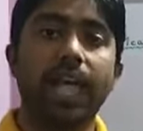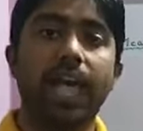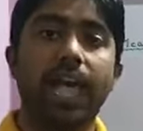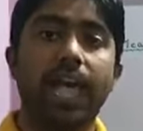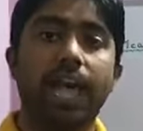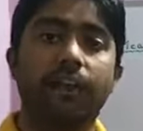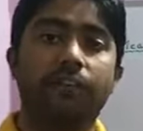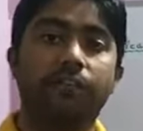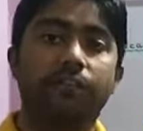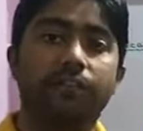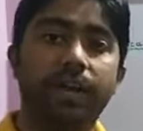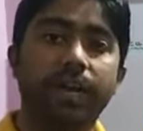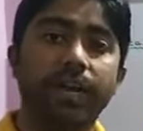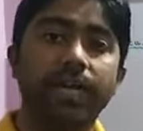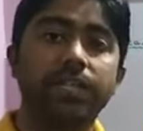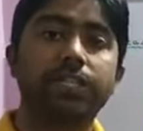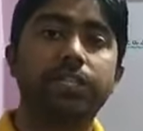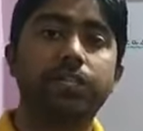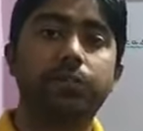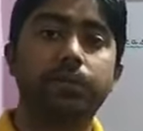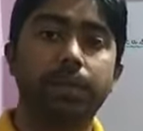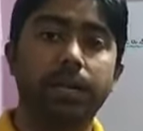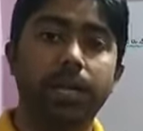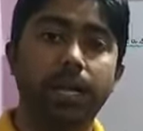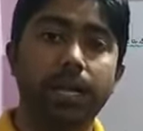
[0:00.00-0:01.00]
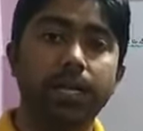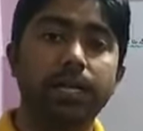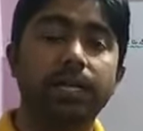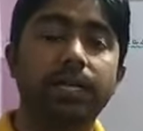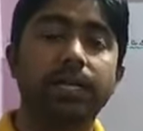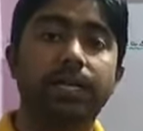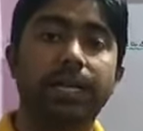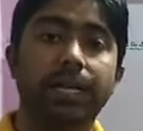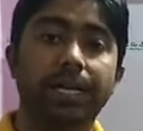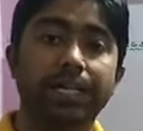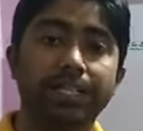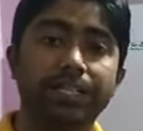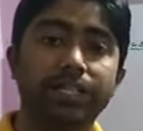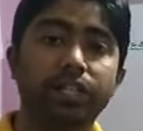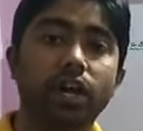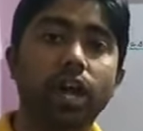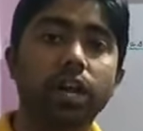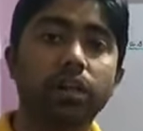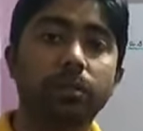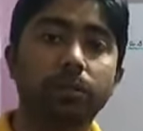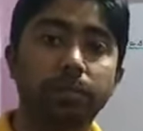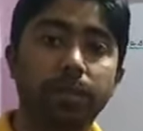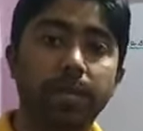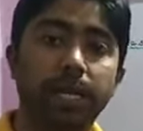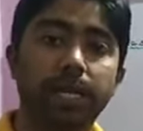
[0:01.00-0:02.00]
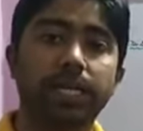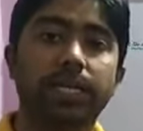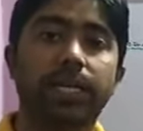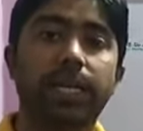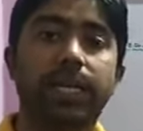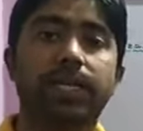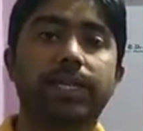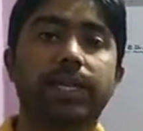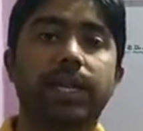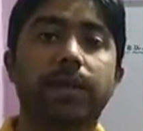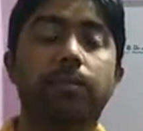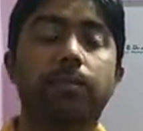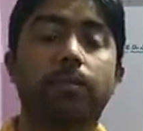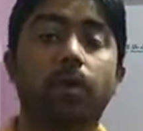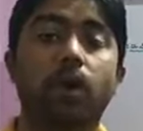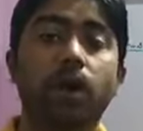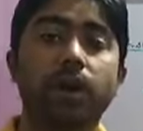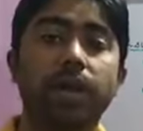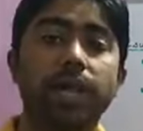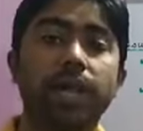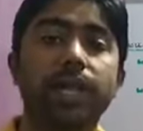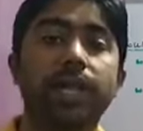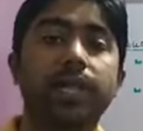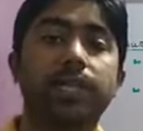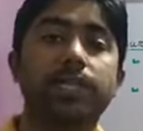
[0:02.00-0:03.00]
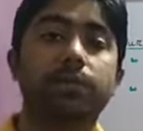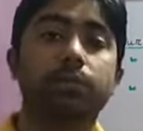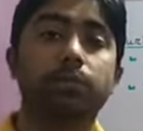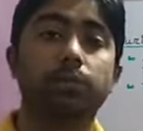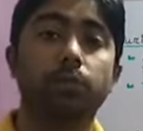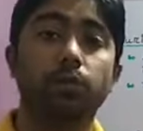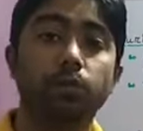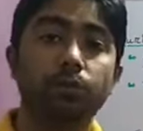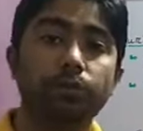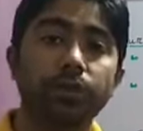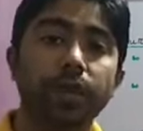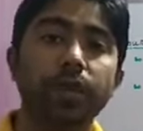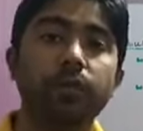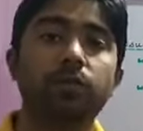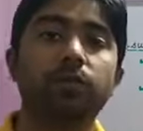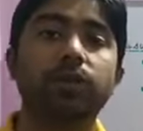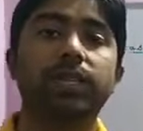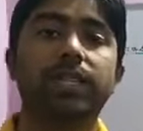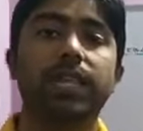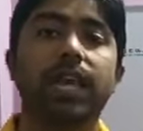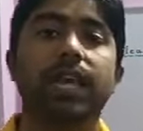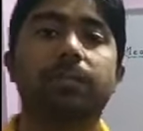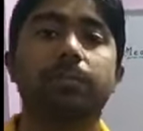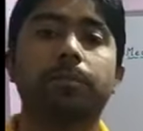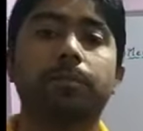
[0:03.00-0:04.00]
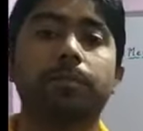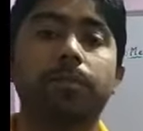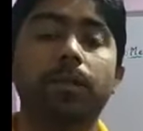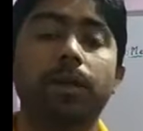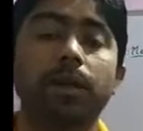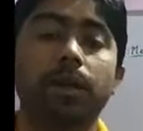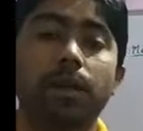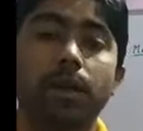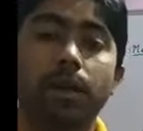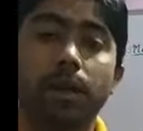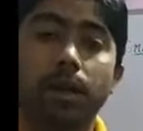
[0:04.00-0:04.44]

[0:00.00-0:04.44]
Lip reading: average speed does not mean that the body is moving with that